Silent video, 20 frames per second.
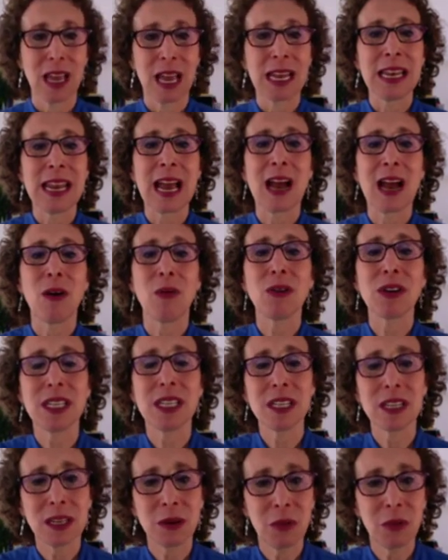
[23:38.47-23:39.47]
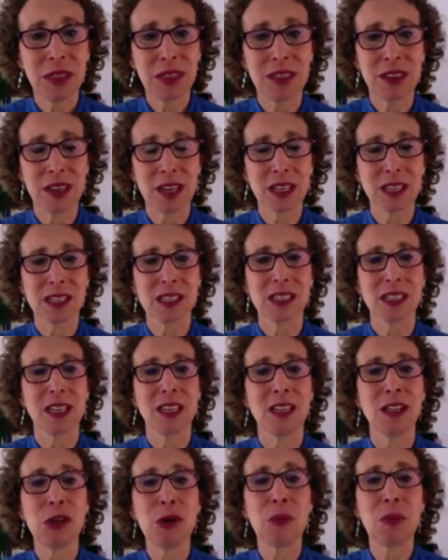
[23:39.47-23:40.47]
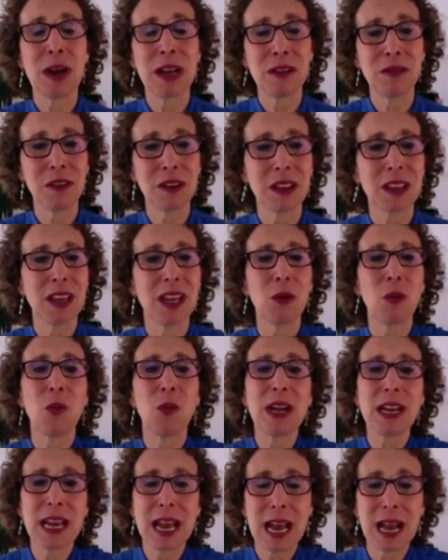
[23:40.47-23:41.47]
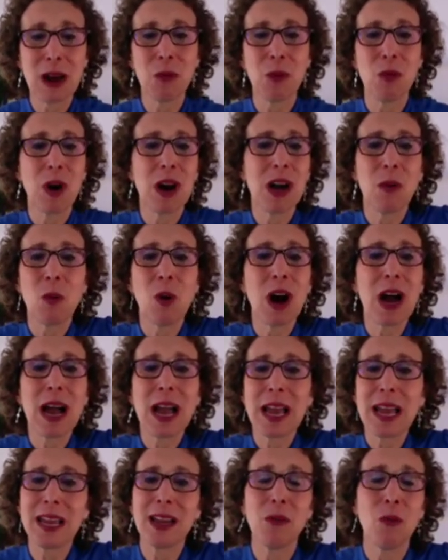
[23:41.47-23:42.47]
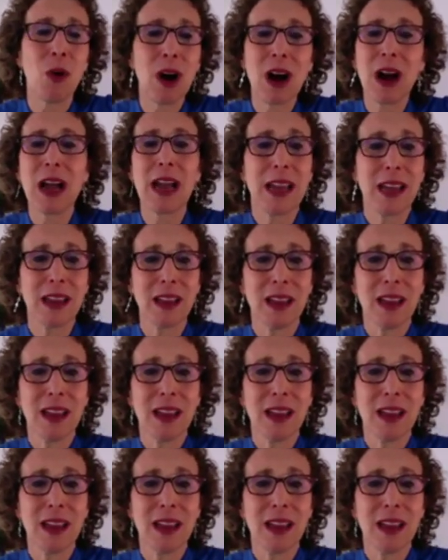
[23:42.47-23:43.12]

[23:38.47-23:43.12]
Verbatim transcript: And now we're dealing with this. And you might feel like, what, ha- what, why, why?